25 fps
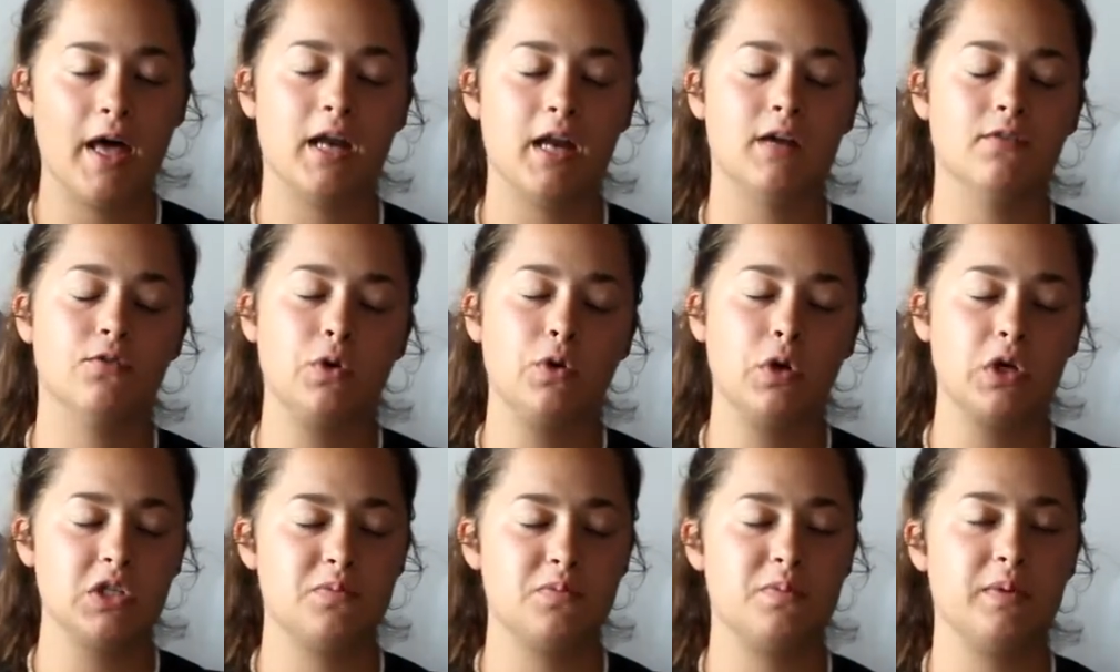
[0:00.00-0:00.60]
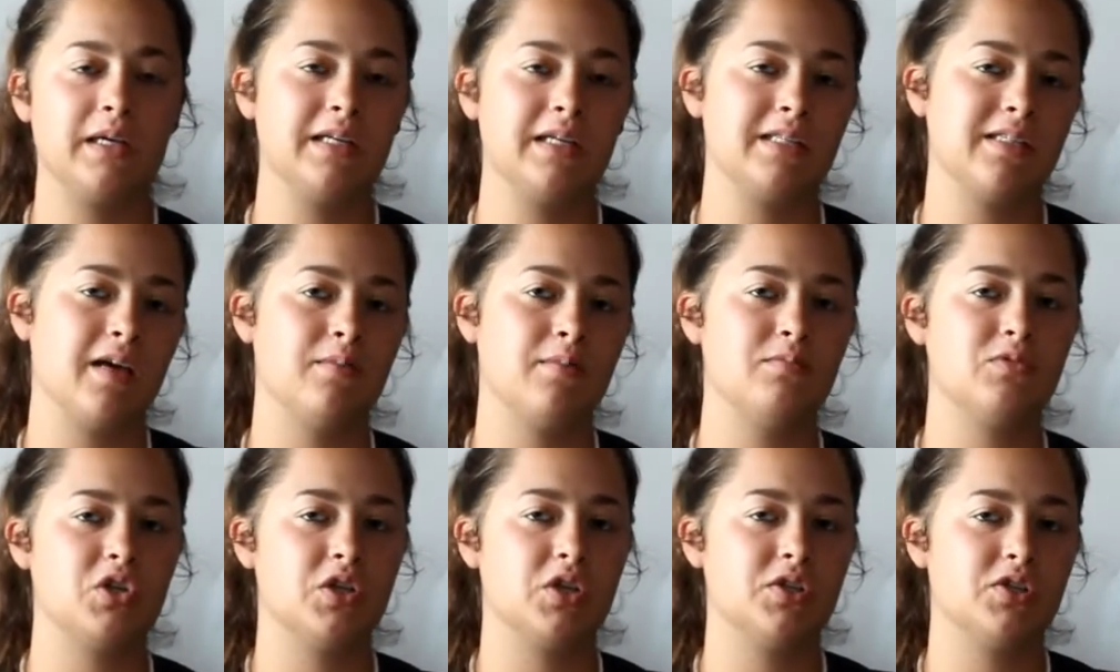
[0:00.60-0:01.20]
and of course, because
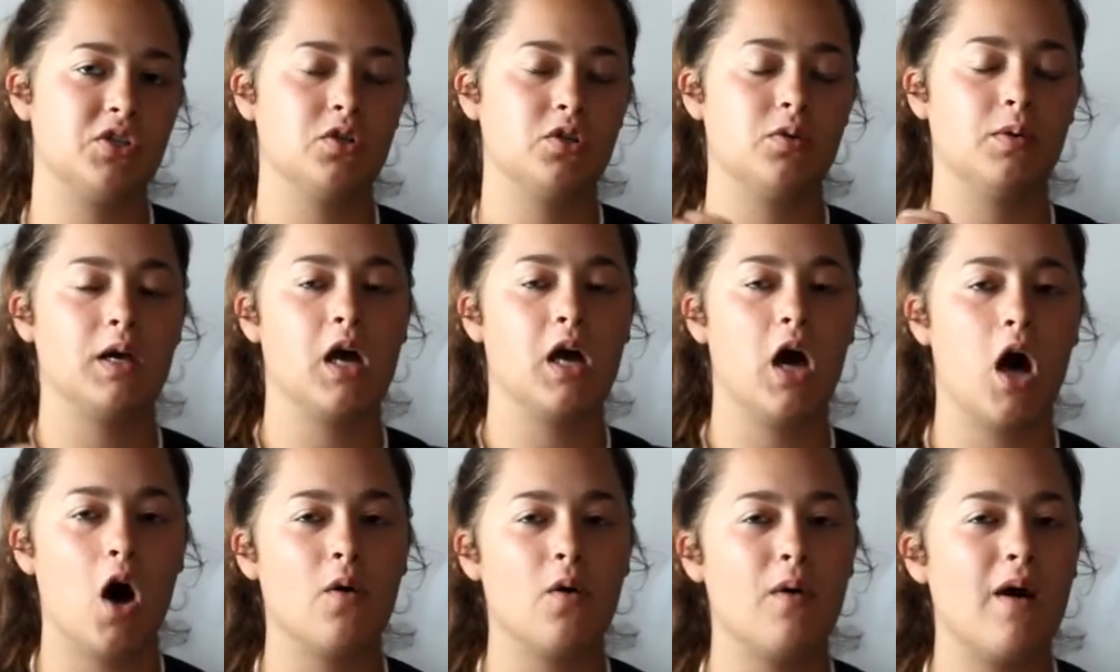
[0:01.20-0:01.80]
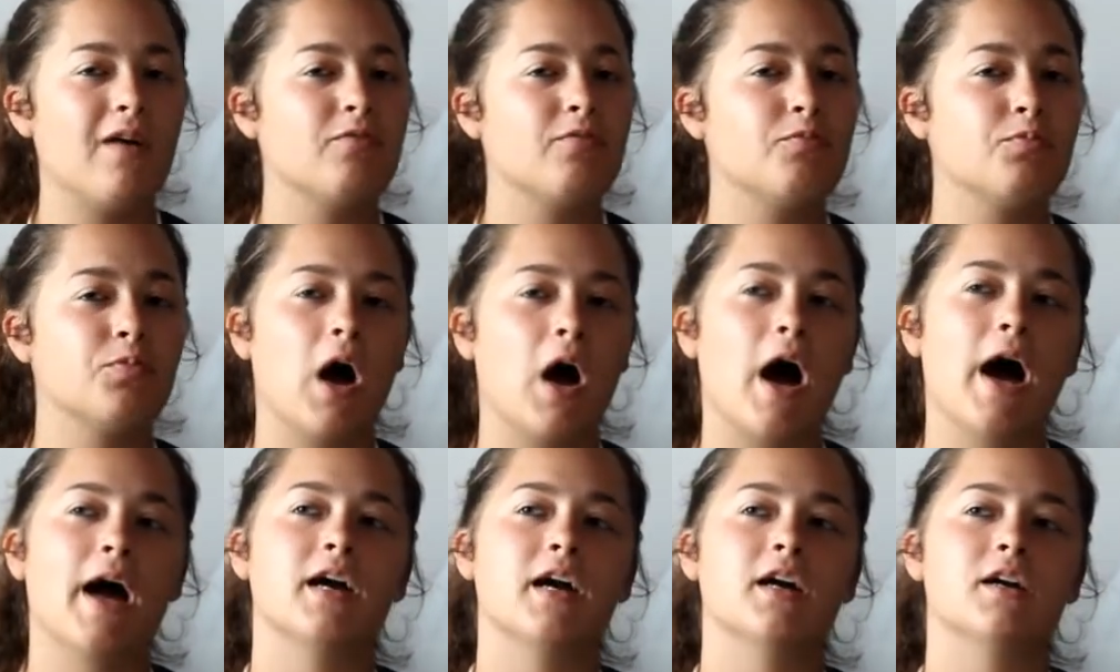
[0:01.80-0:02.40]
I'm just doing OF
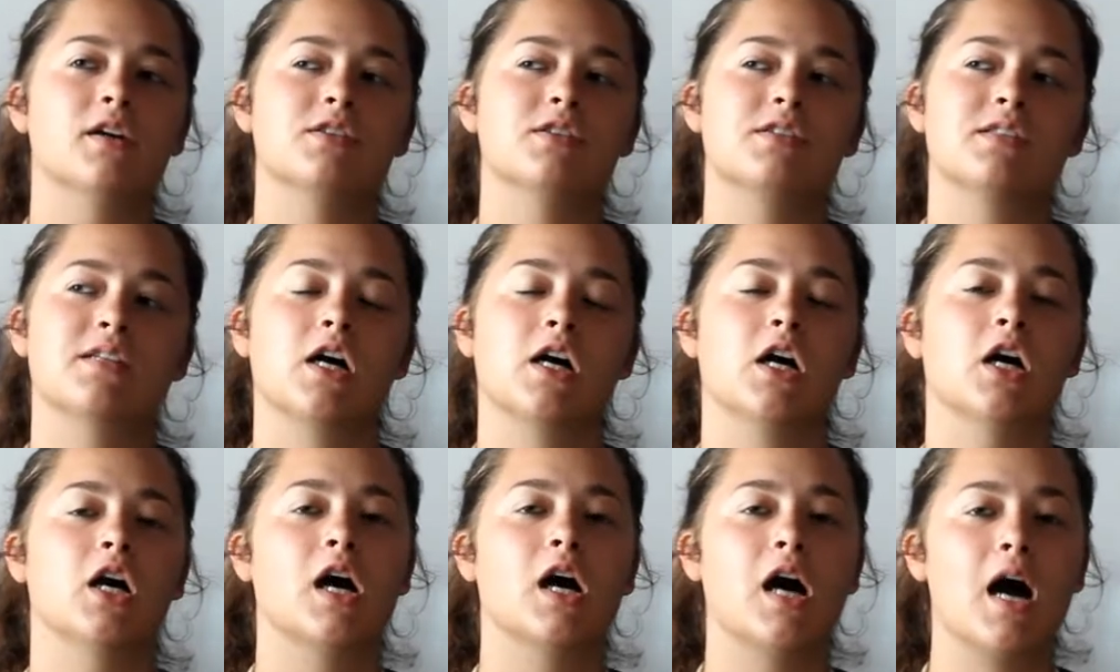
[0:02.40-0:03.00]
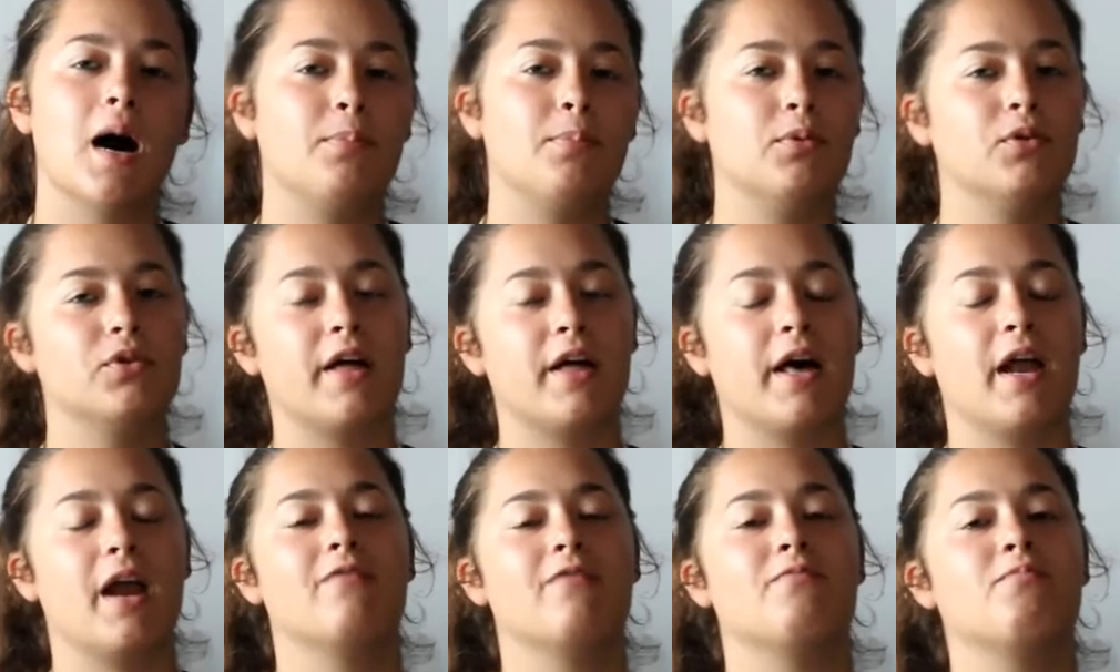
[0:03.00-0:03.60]
Breyers, there are a couple
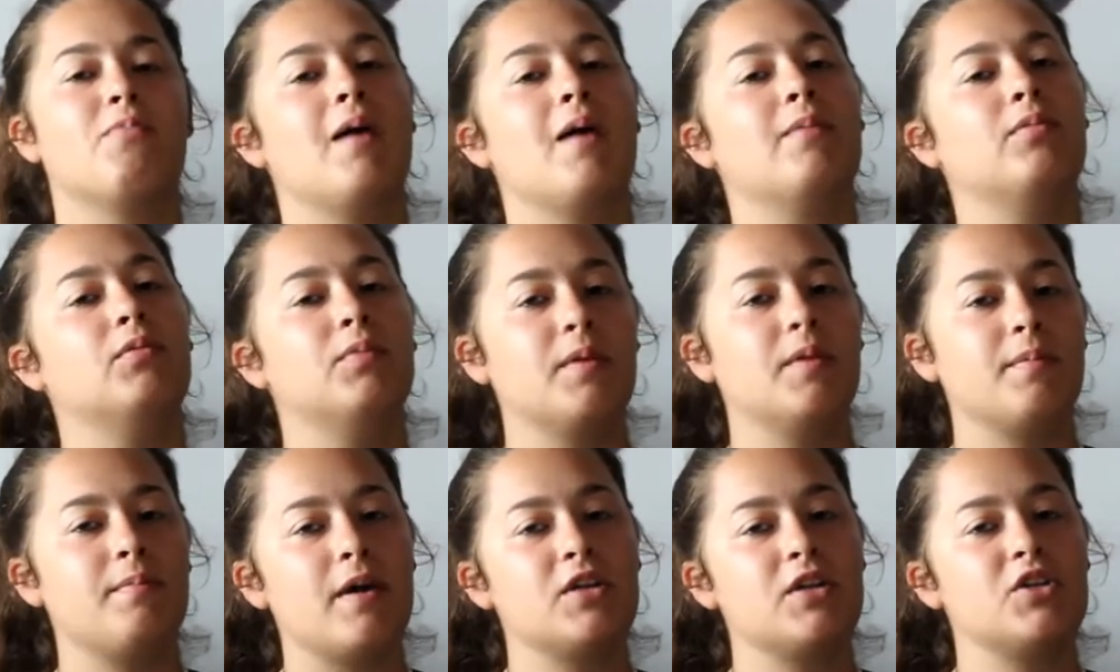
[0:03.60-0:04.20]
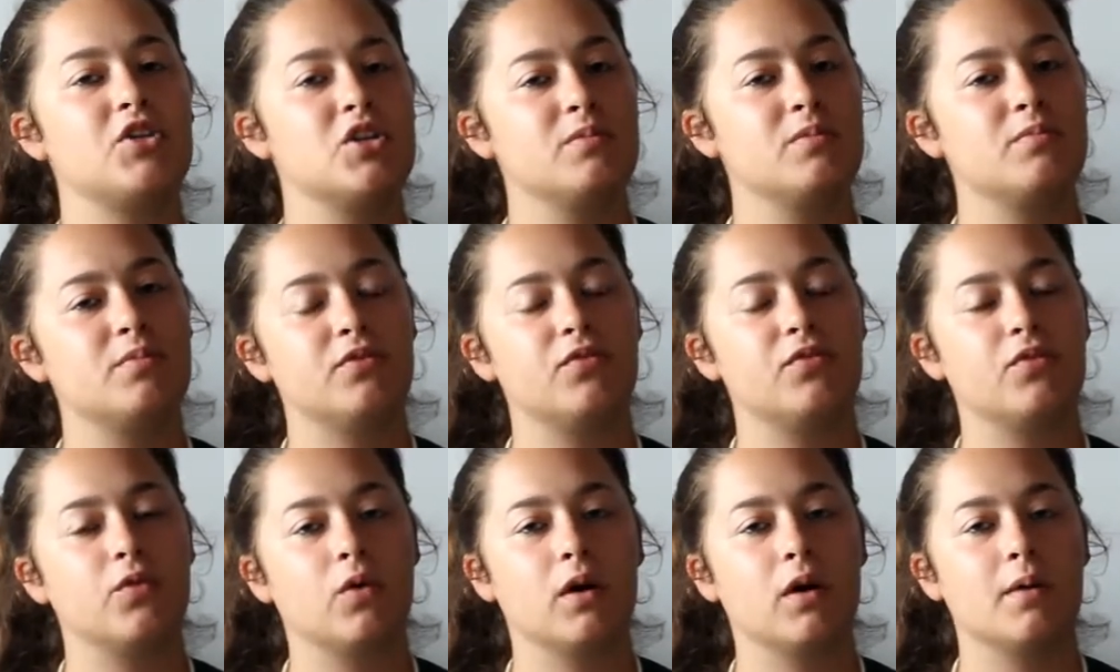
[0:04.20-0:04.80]
that I've probably mentioned
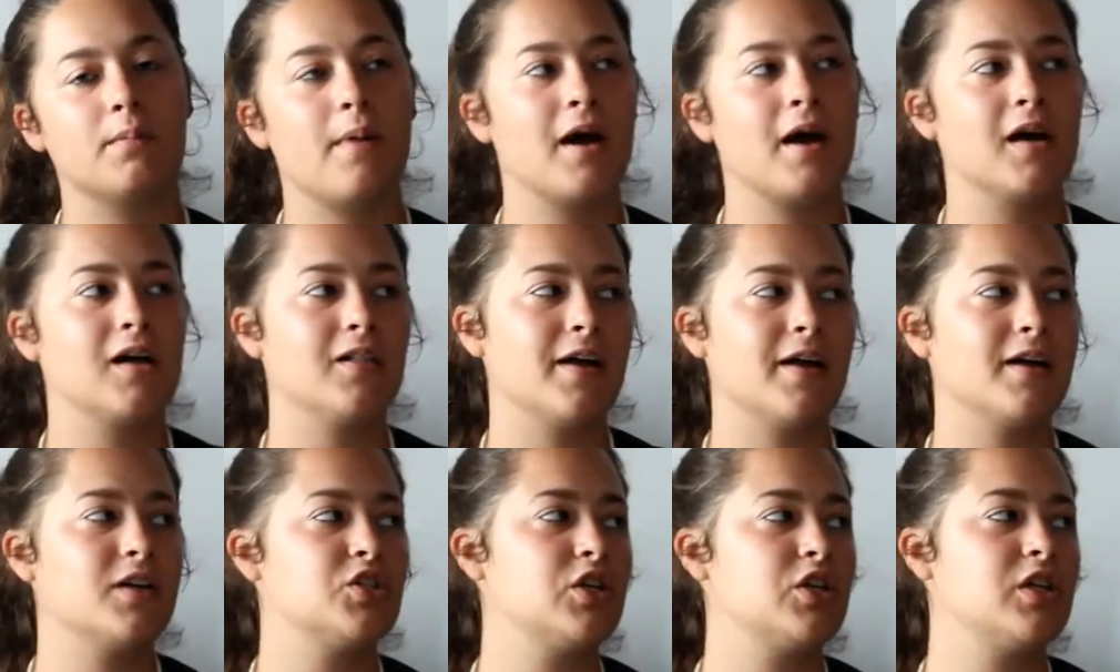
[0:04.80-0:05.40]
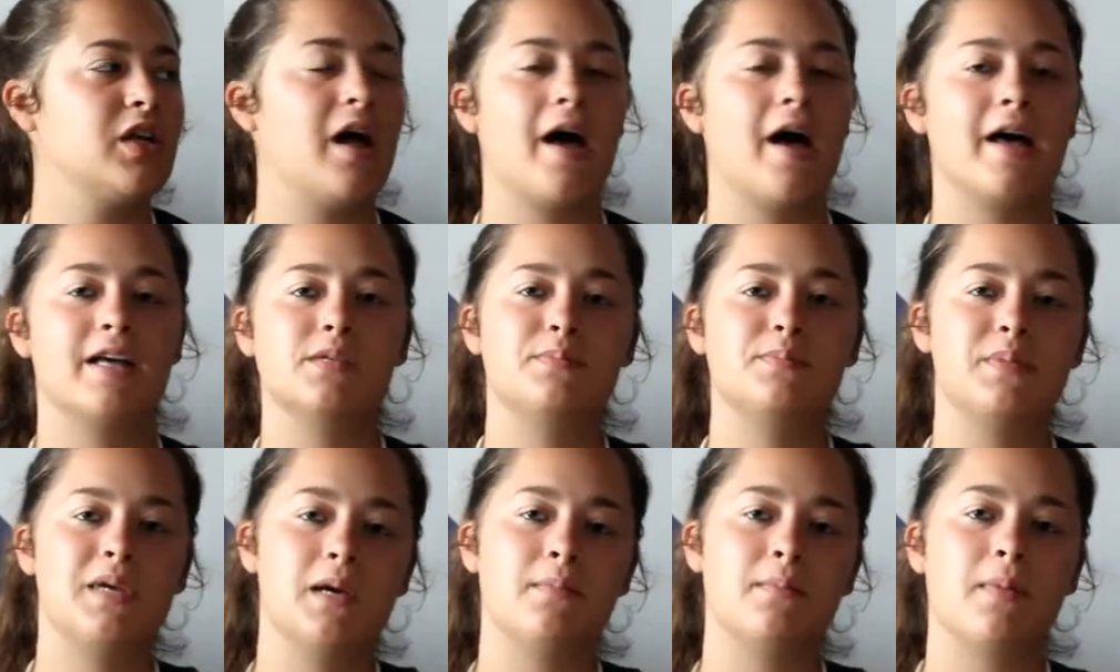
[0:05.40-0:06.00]
before in my collection
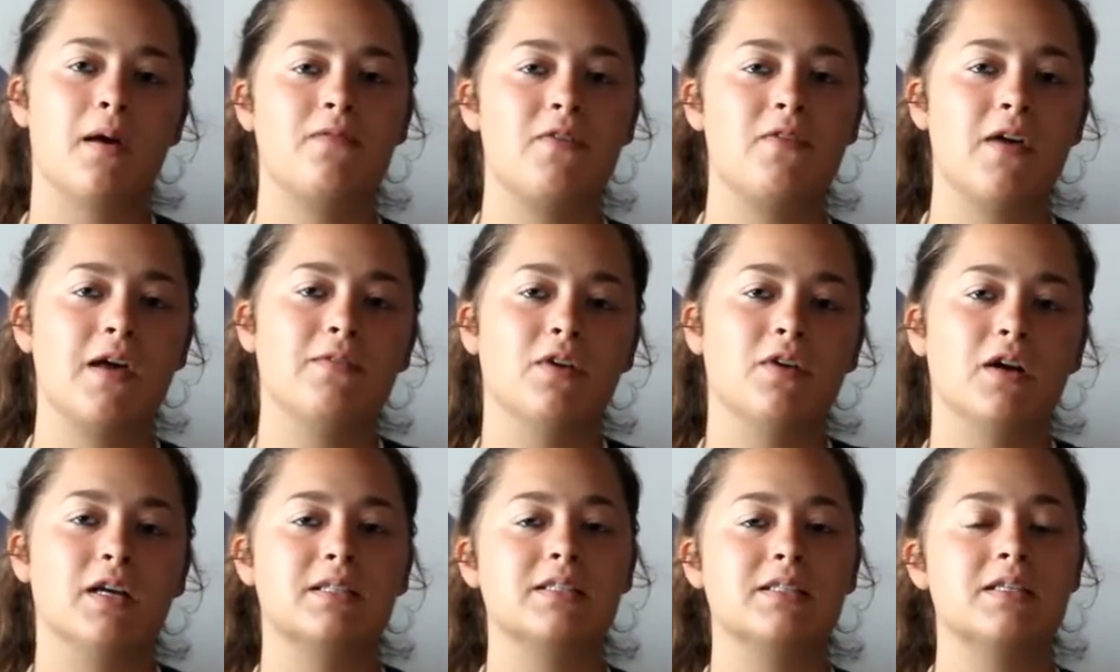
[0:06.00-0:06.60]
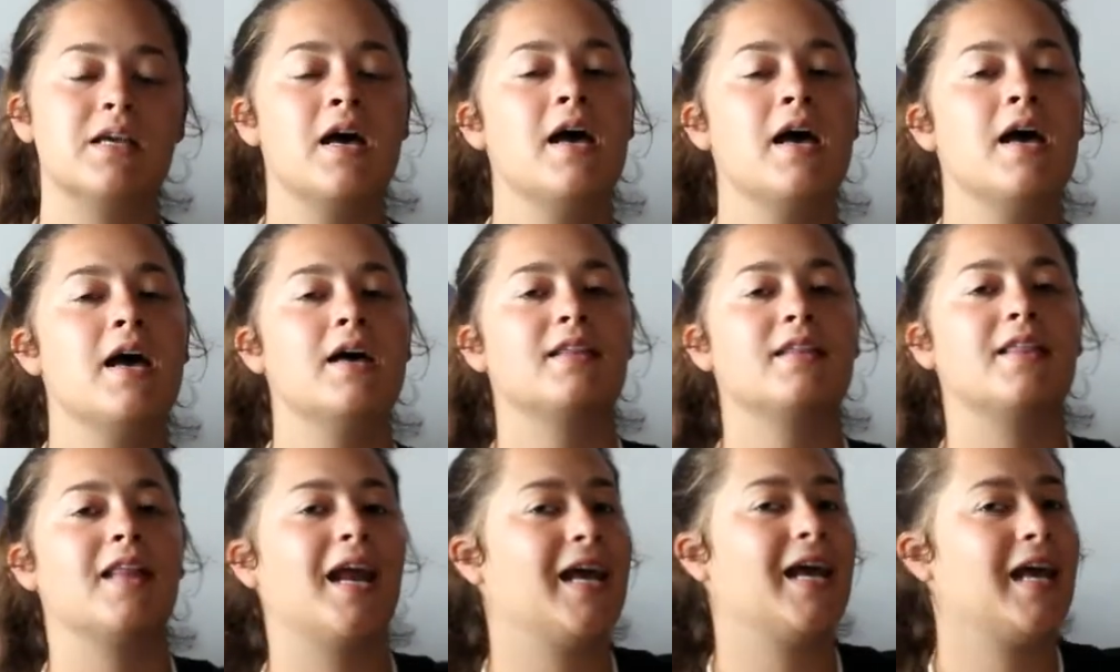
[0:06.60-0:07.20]
as being my favorites
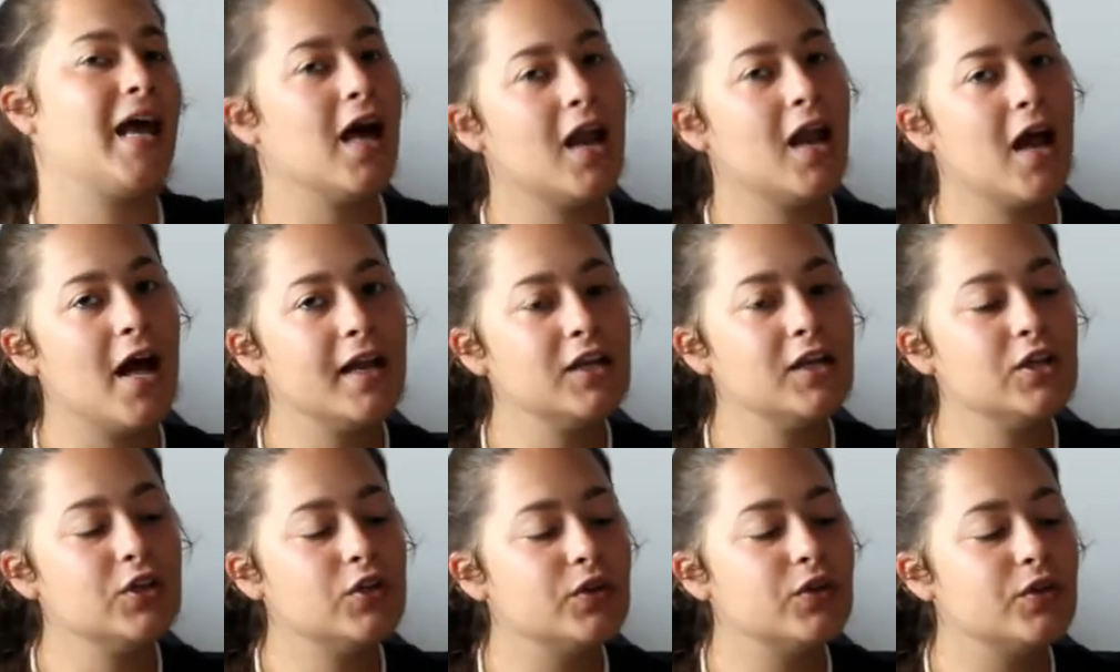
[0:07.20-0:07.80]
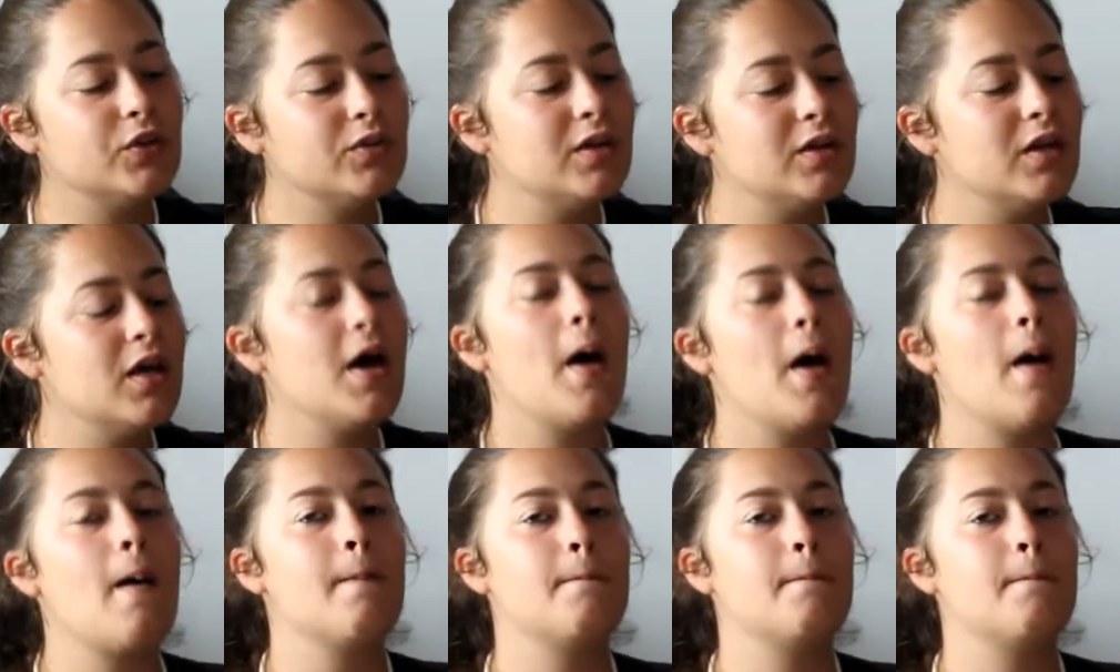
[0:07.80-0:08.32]
that I cannot include,